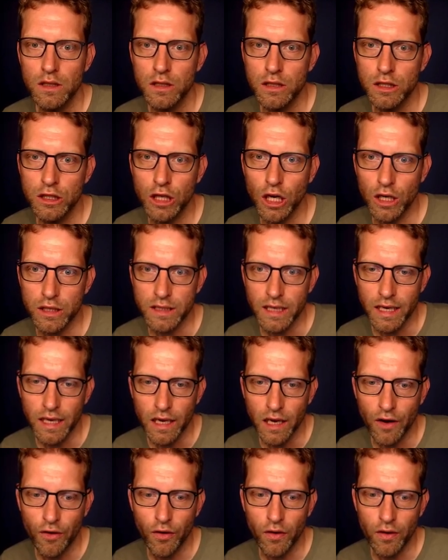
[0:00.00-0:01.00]
cut
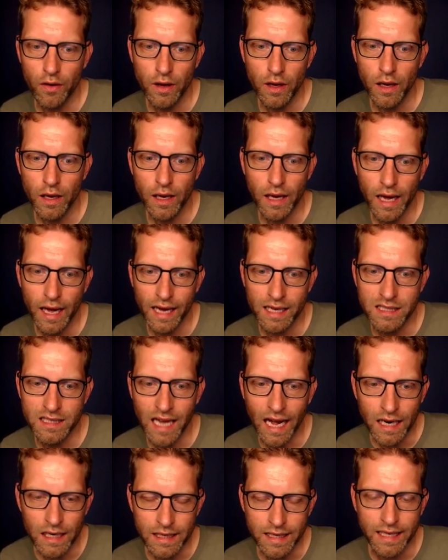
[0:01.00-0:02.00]
uh,
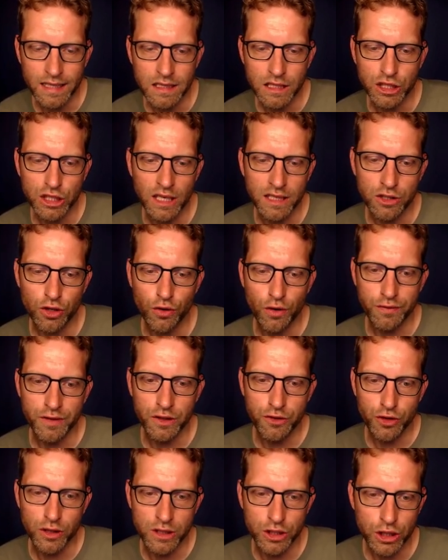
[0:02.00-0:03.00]
exactly at the center of the
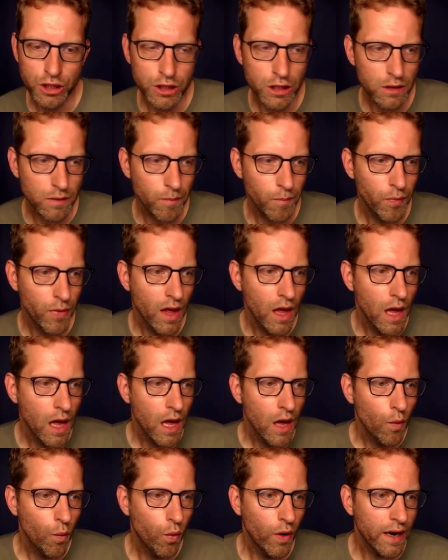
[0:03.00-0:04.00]
transition.
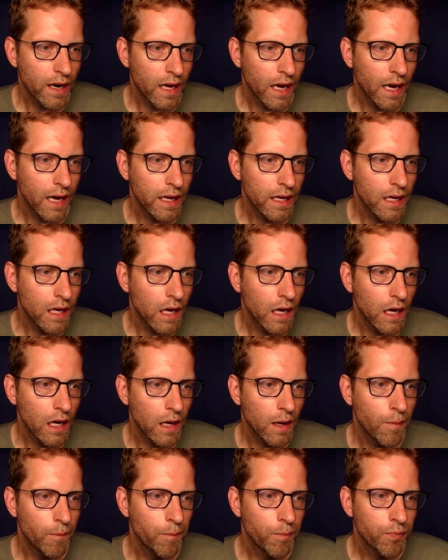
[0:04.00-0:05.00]
When I
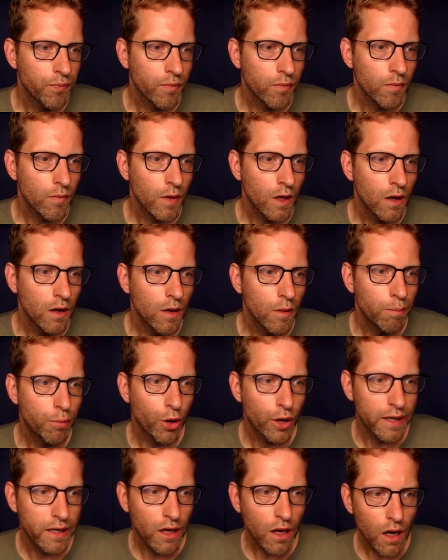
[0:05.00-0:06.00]
um,
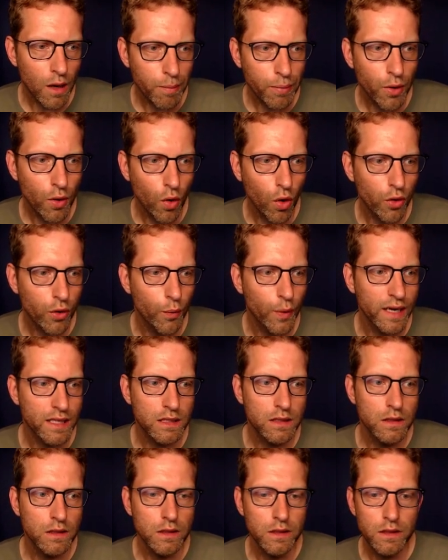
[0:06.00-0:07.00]
pull it up all the way
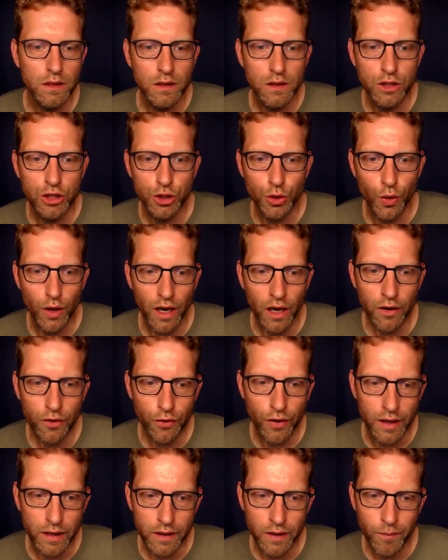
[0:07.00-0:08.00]
to
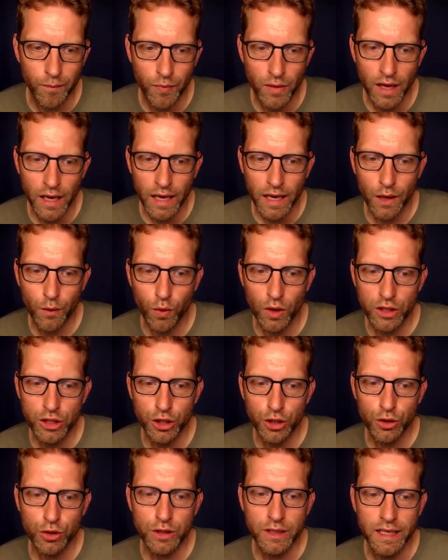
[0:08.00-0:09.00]
100, it will
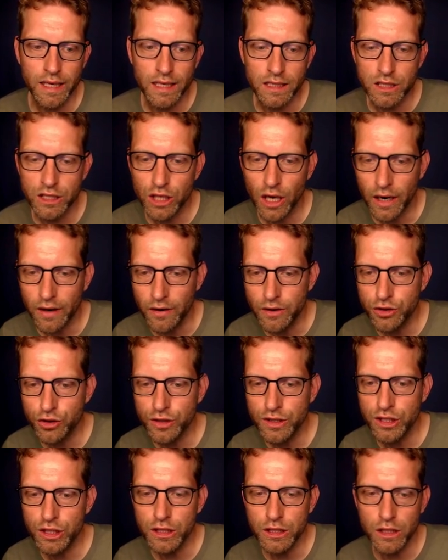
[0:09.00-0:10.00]
use the entire
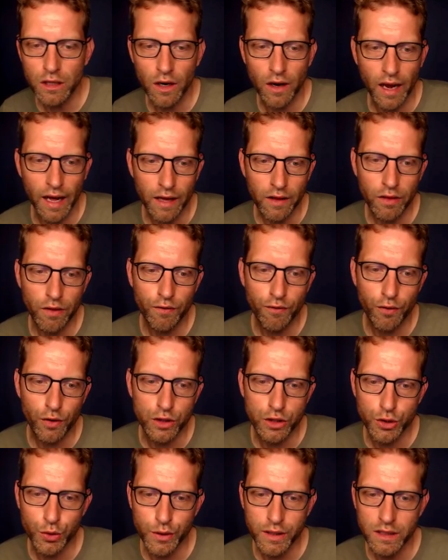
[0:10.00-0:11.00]
transition length for
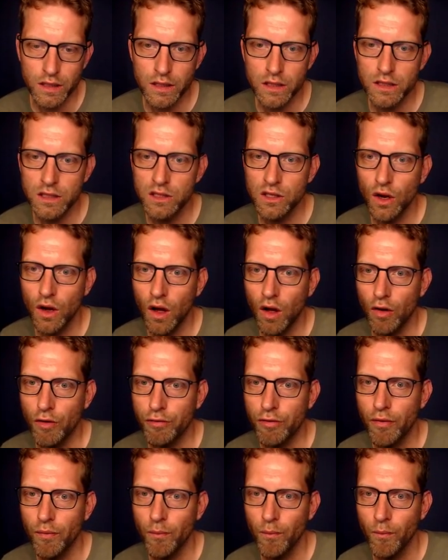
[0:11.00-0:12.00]
doing the dissolve